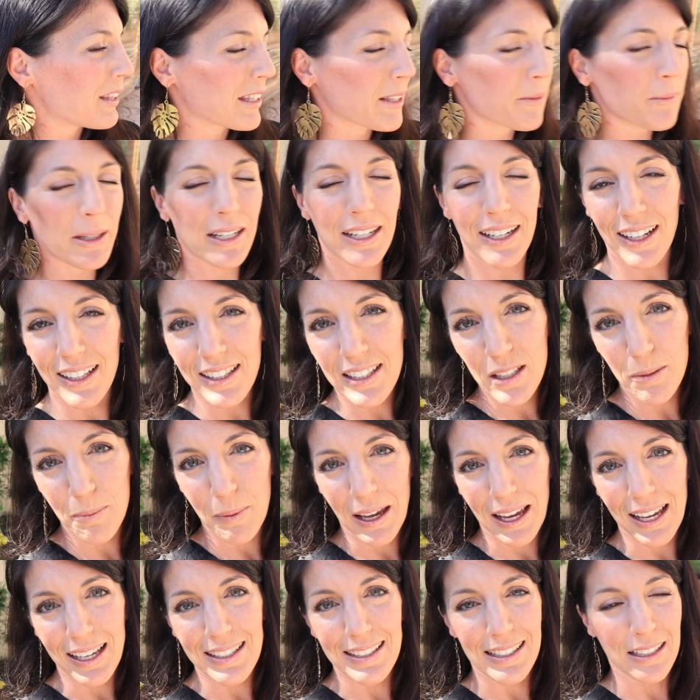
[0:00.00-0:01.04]
limited on
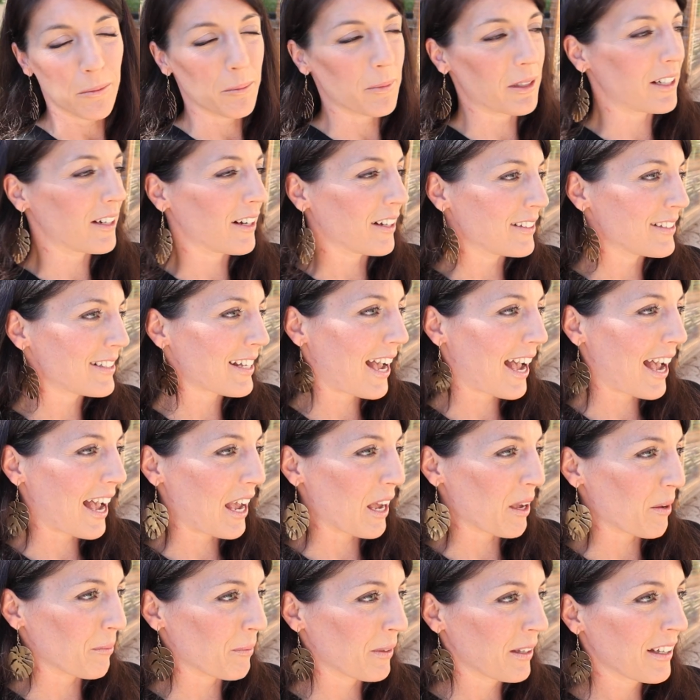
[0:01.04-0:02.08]
space, limited on
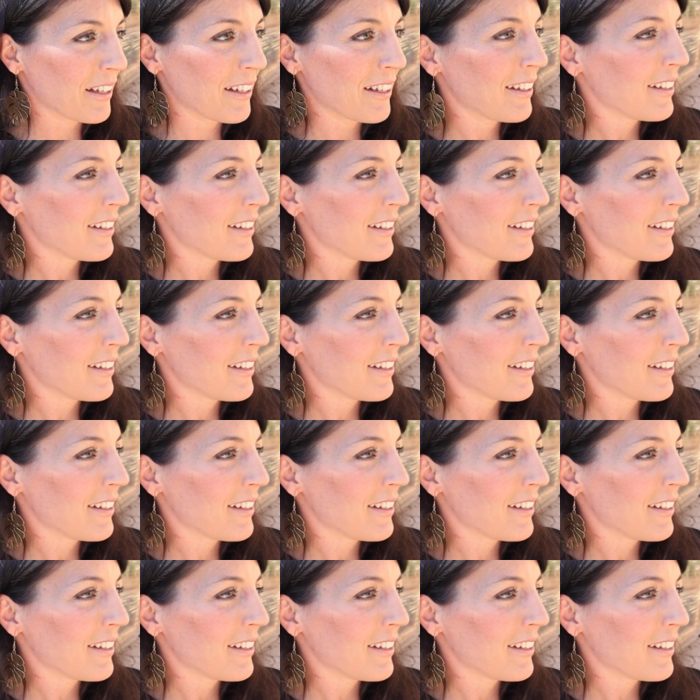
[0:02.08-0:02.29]
time,